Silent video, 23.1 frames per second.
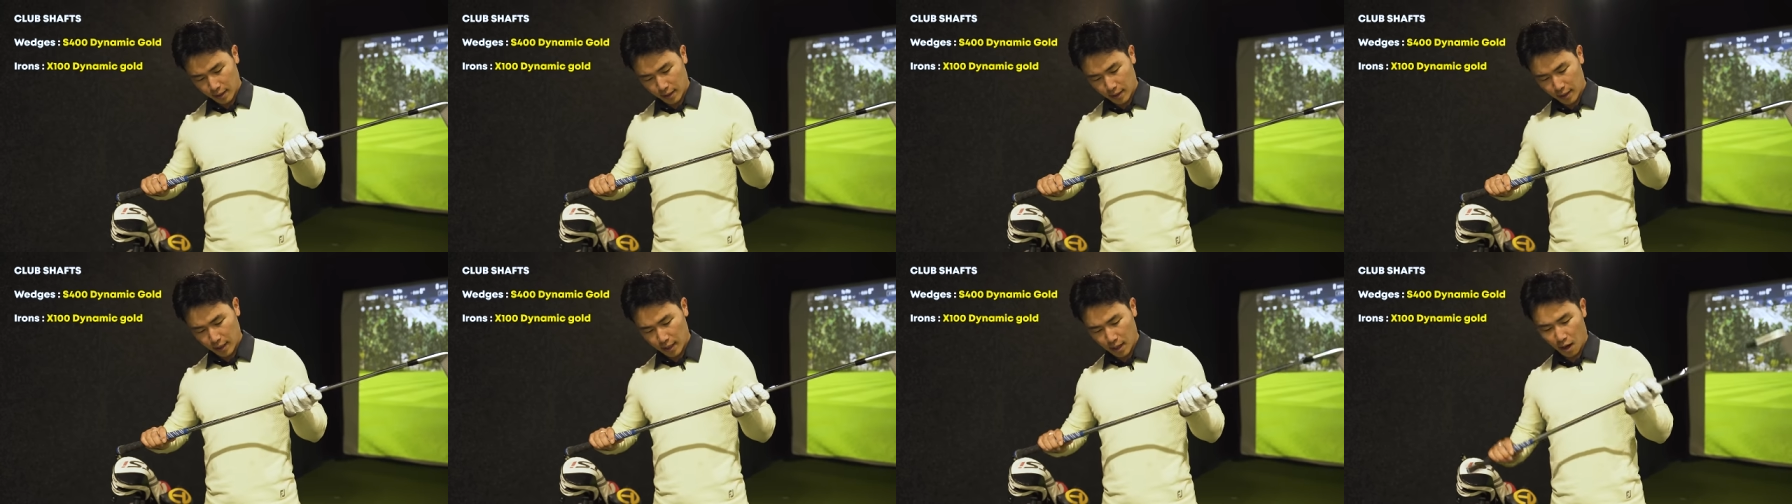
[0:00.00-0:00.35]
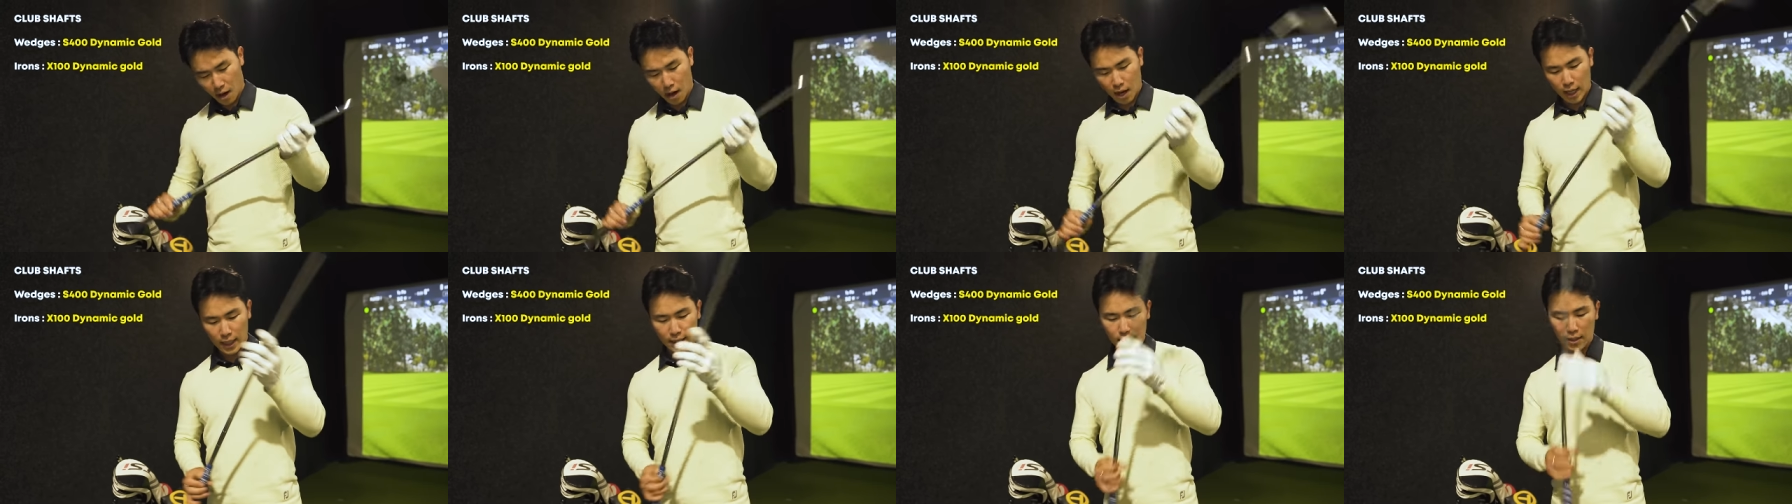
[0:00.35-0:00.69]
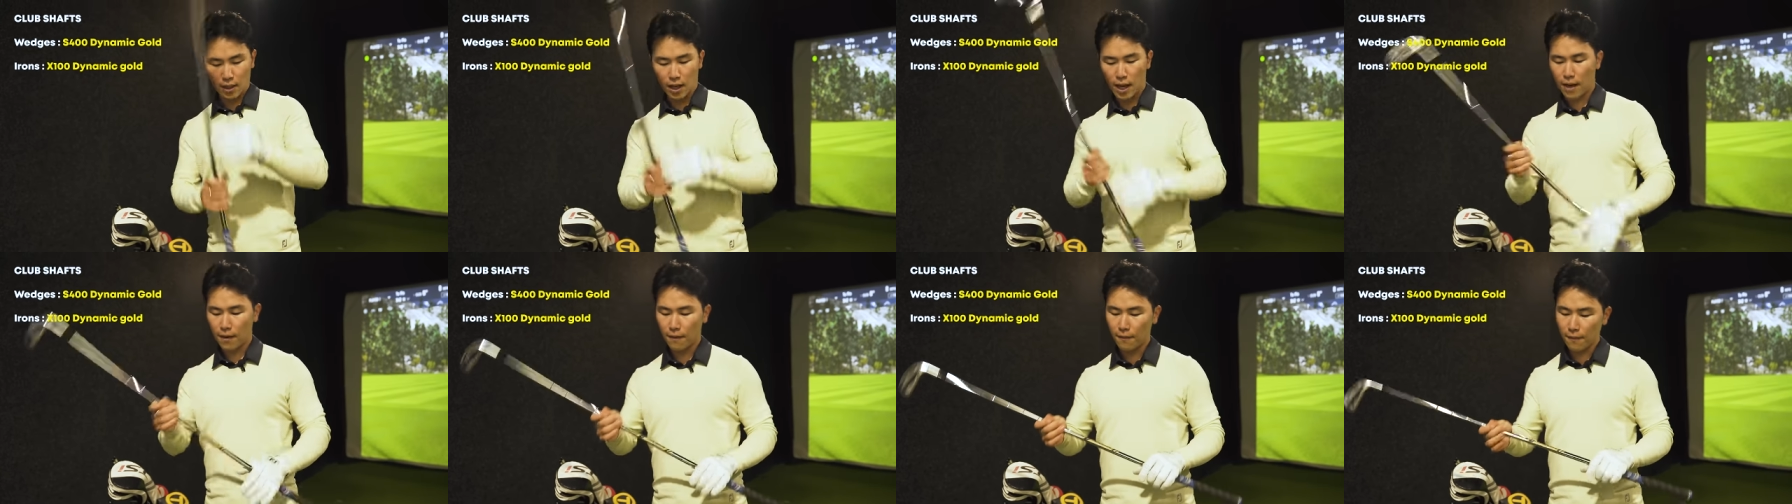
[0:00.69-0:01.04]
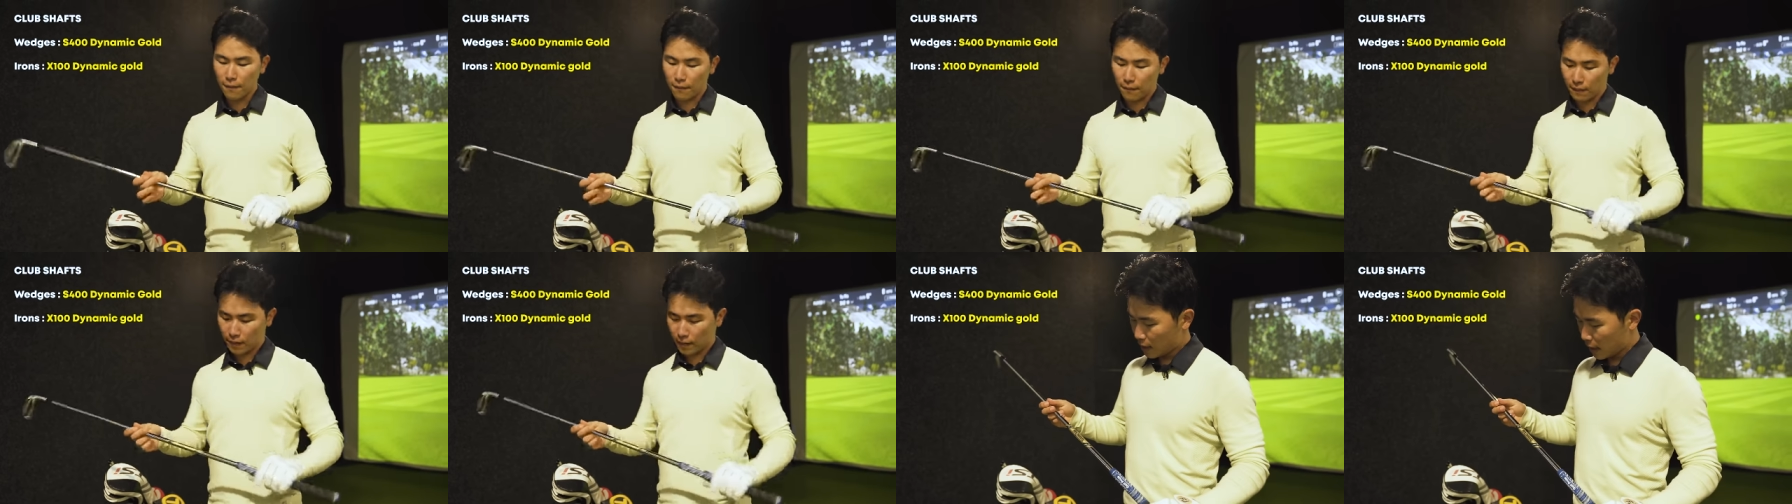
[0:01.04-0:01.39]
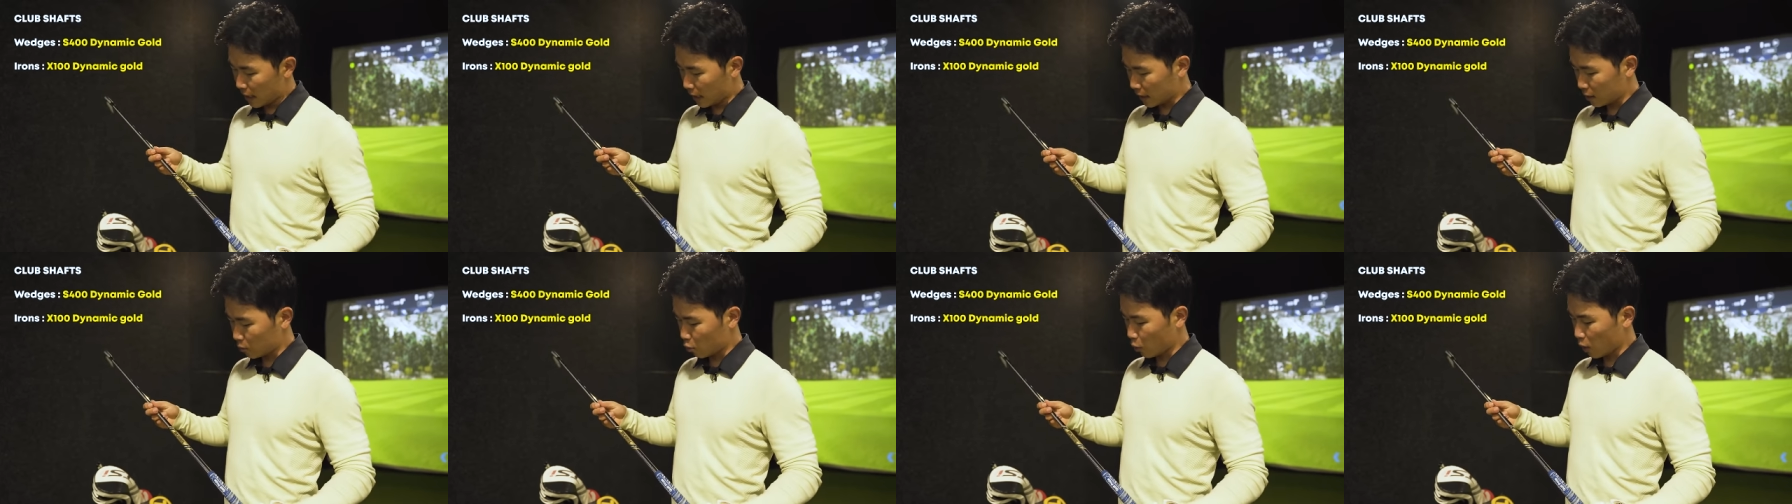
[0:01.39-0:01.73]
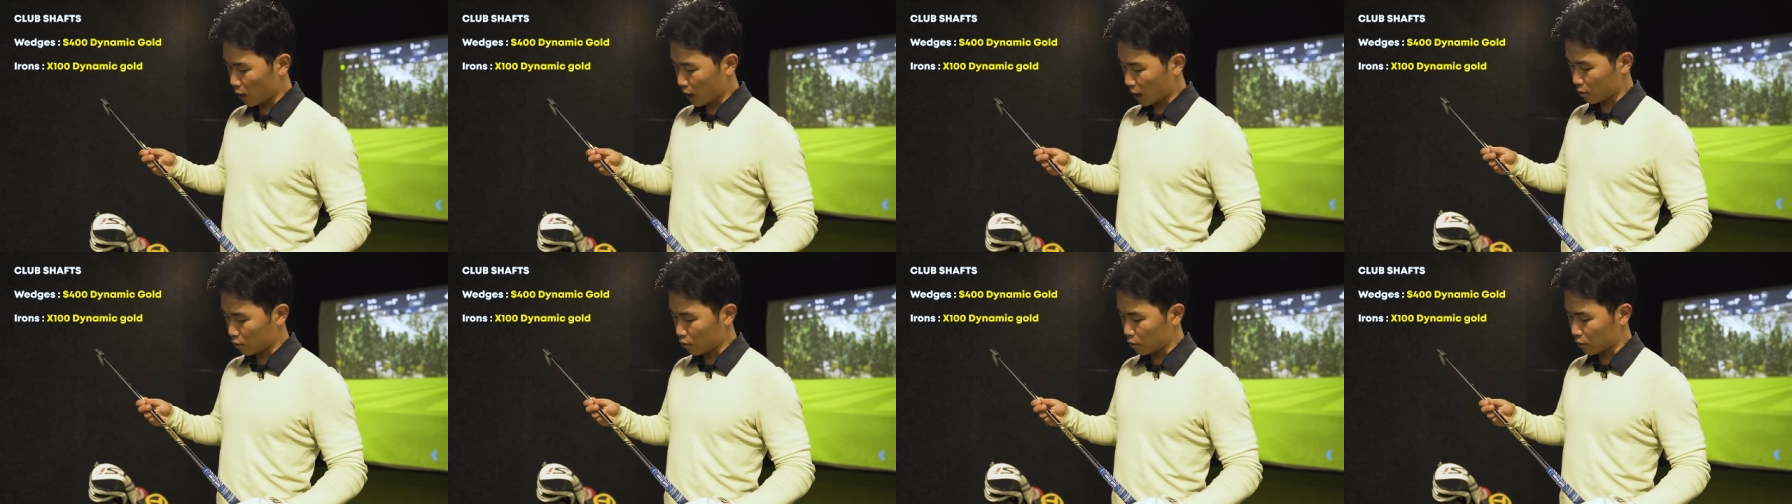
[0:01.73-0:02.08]
In the irons I have
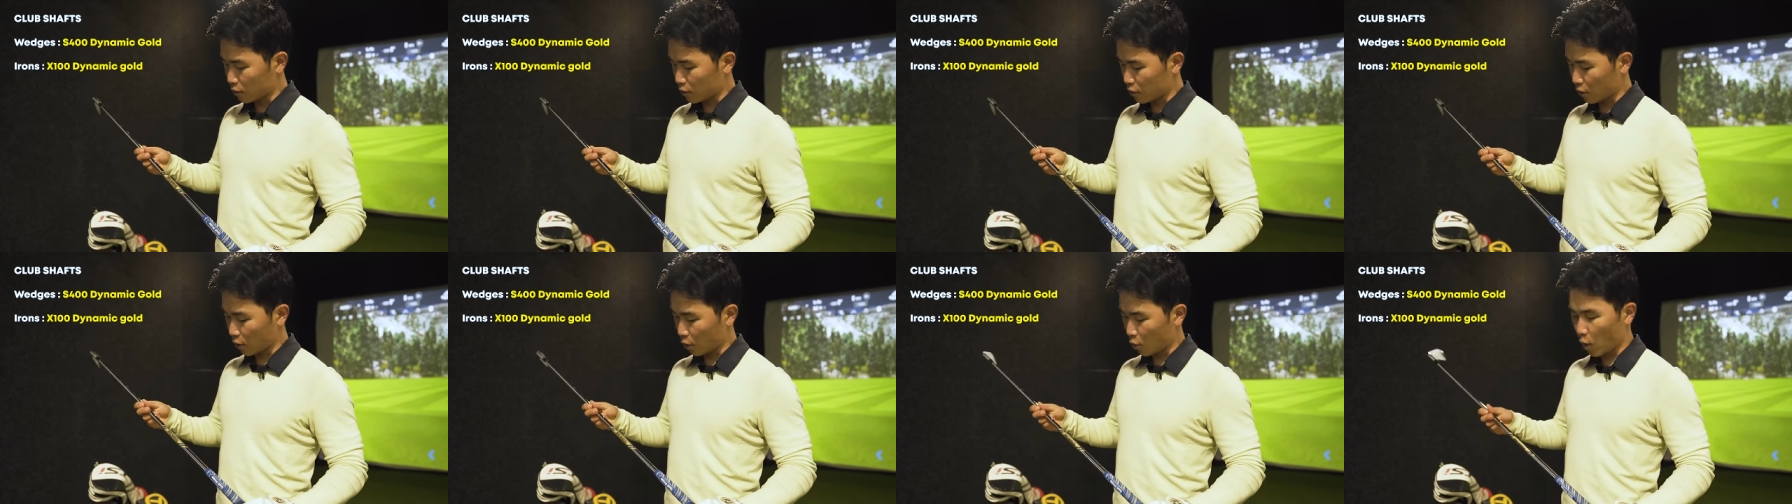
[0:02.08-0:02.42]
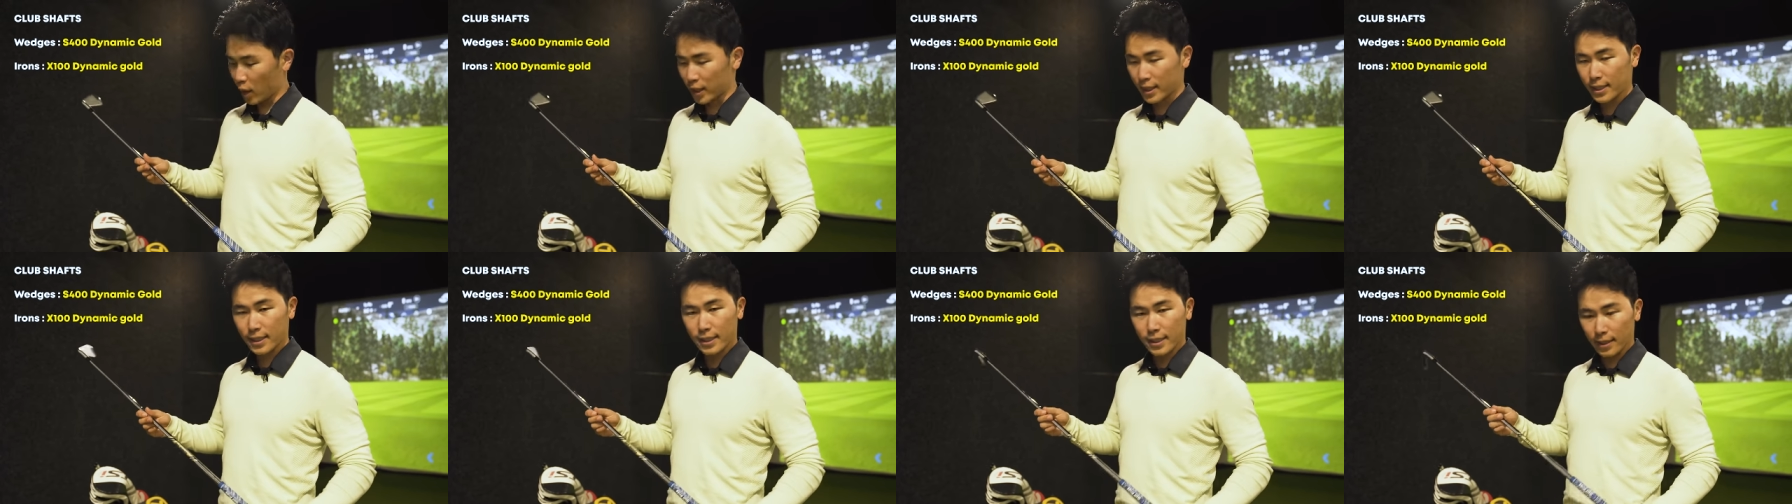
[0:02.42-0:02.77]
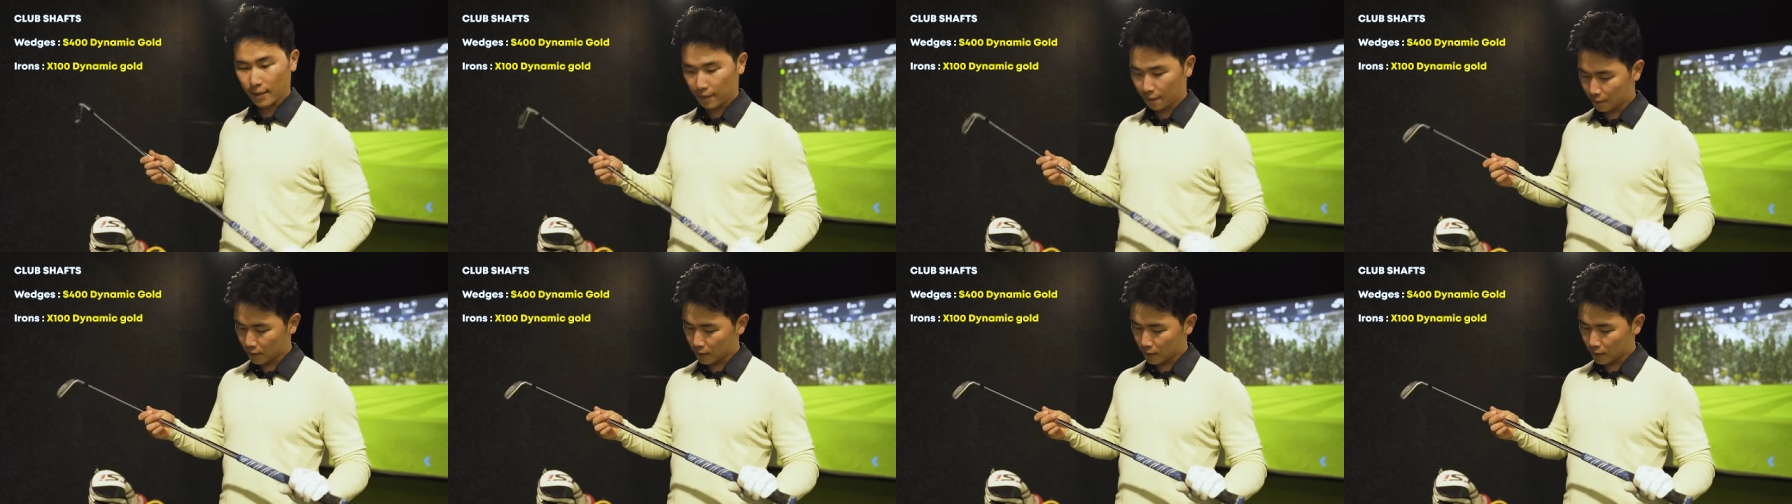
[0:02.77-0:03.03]
X100, so quite stiff,